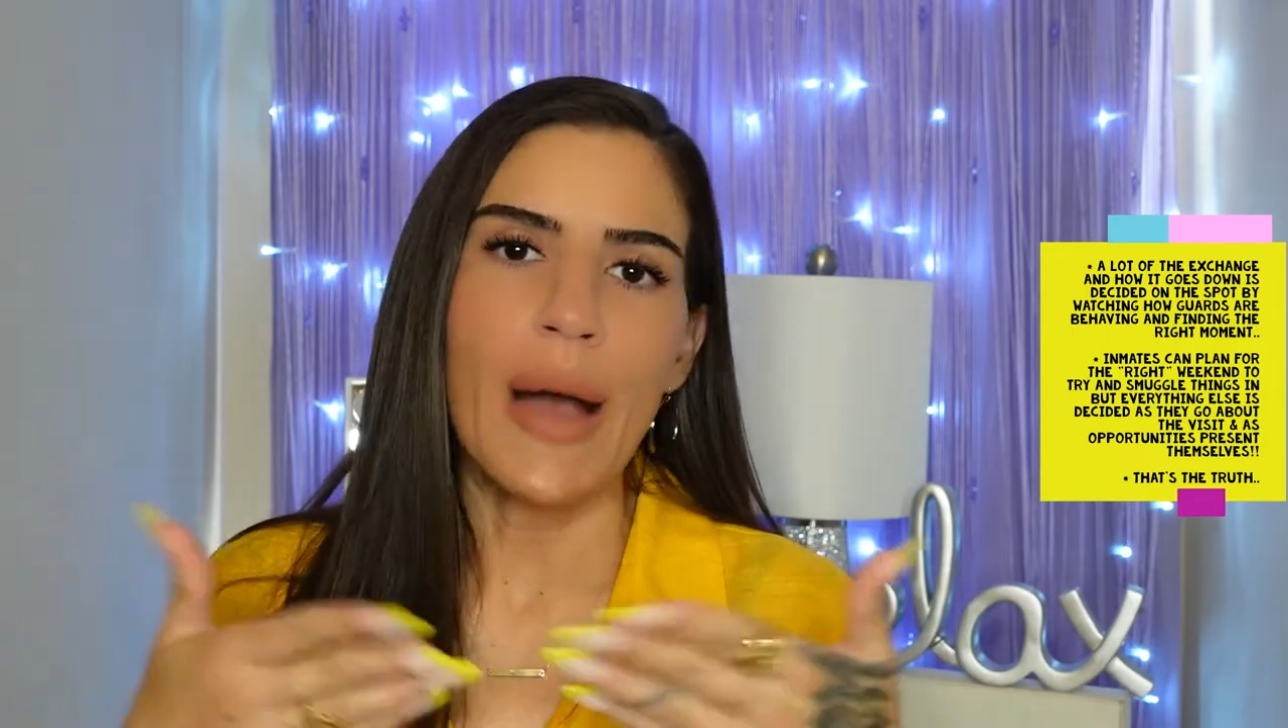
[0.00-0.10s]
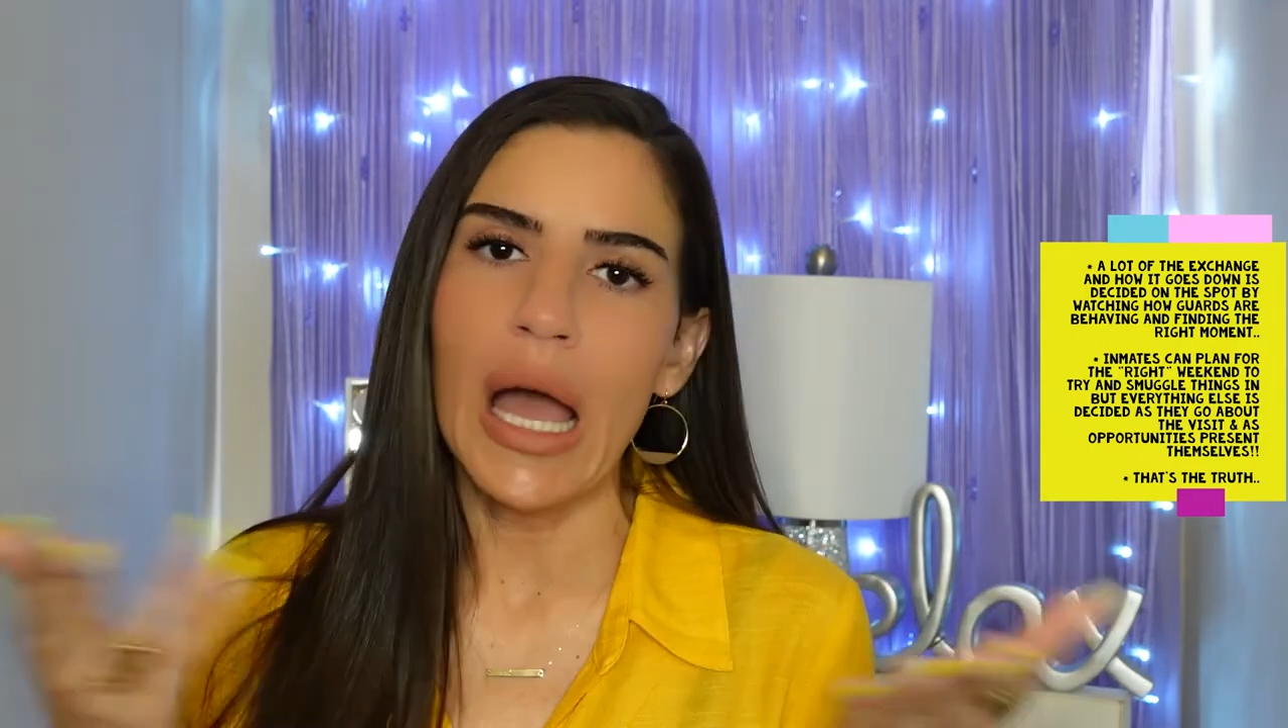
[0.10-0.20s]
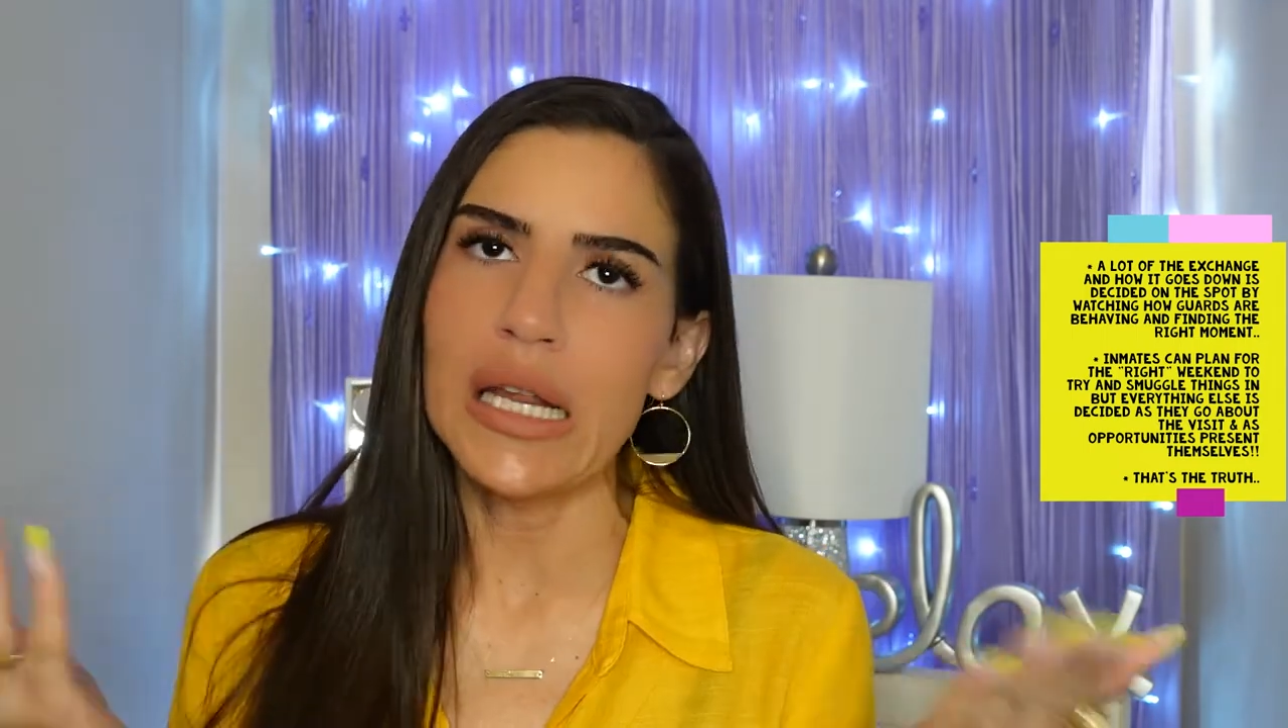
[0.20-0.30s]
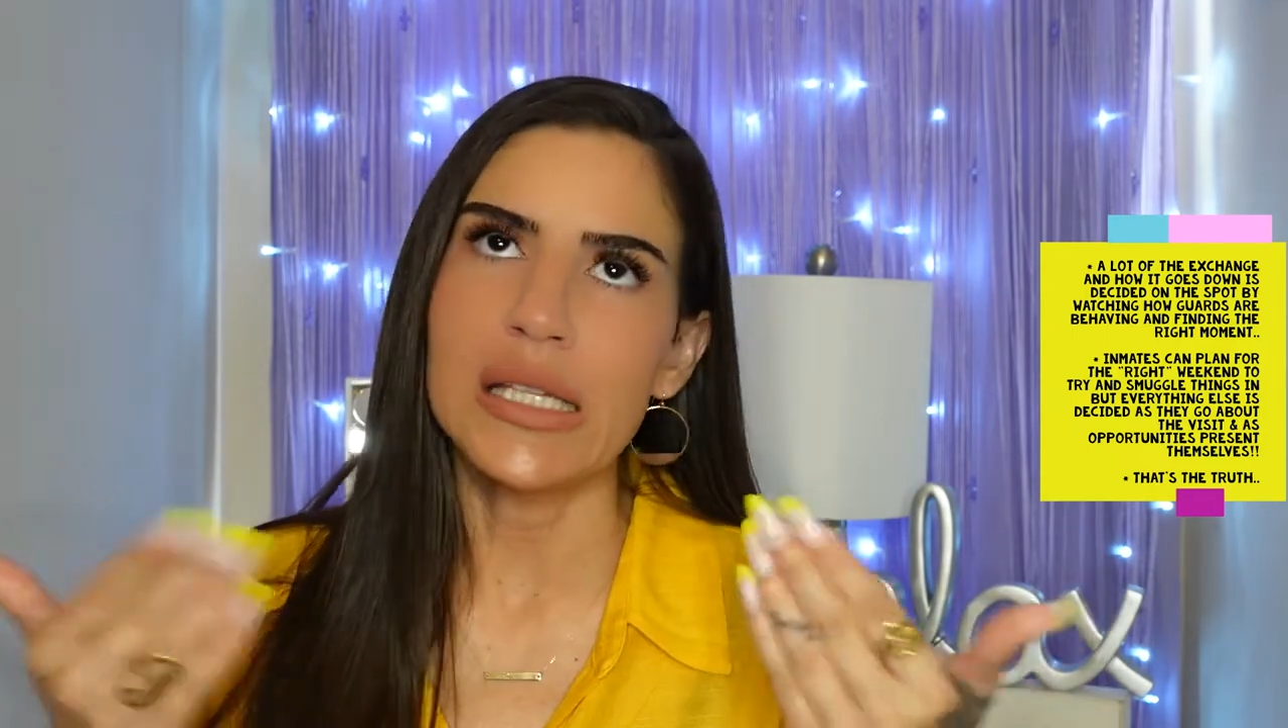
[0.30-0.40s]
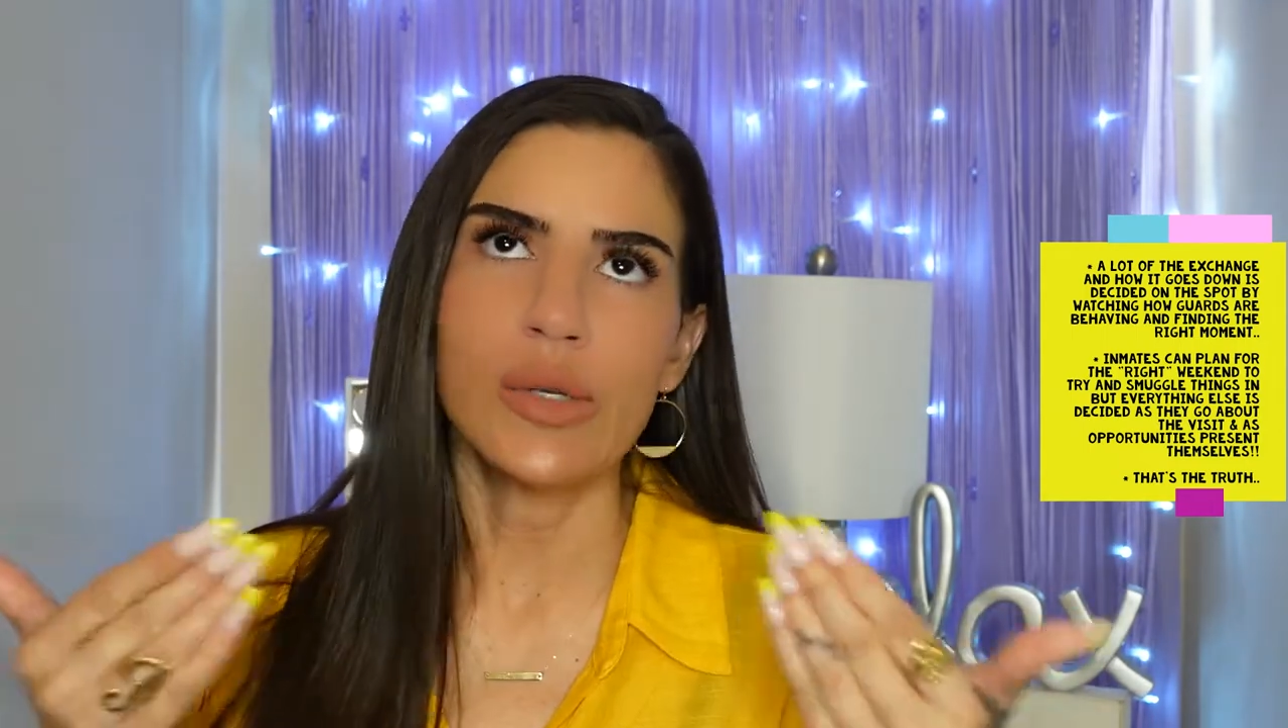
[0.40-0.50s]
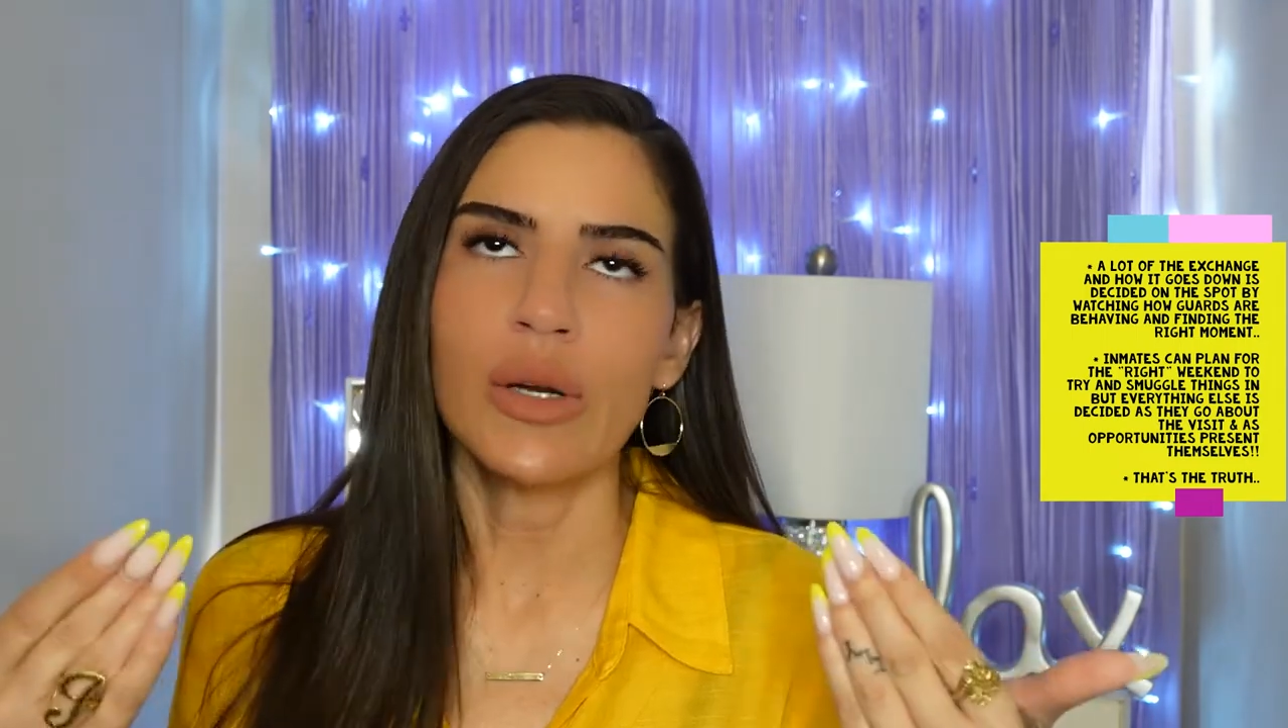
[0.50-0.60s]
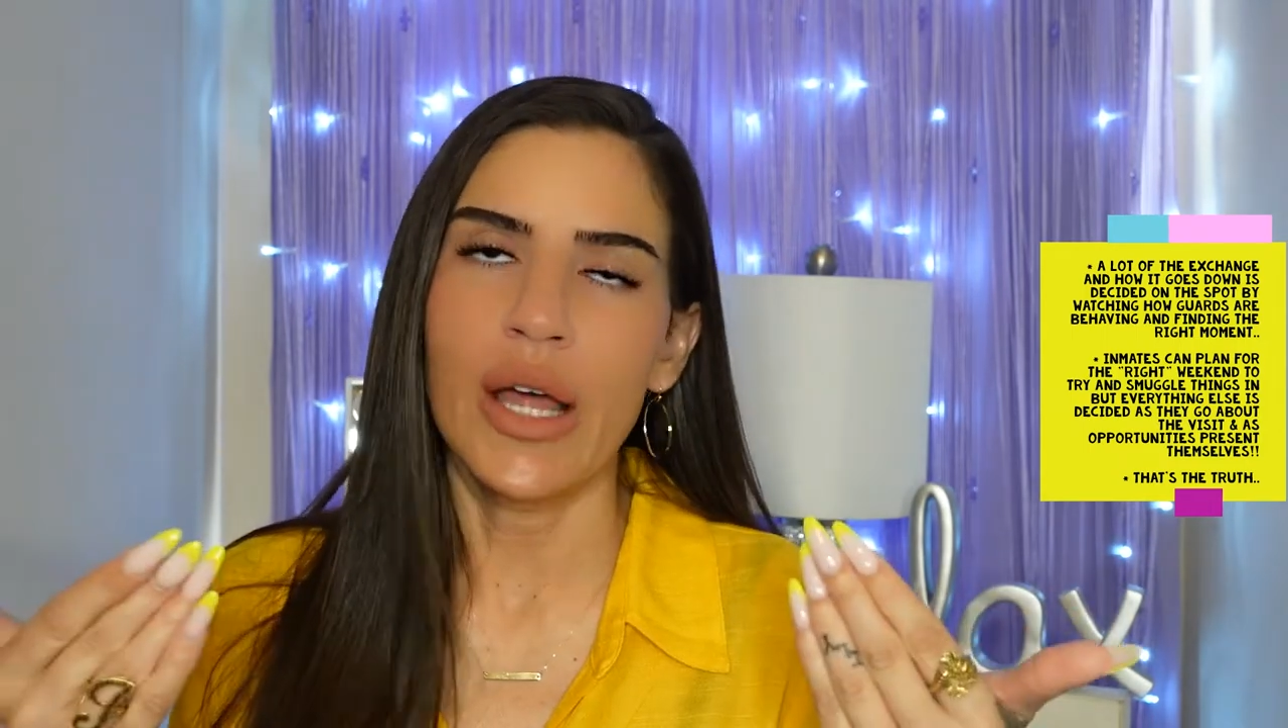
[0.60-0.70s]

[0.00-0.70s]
body to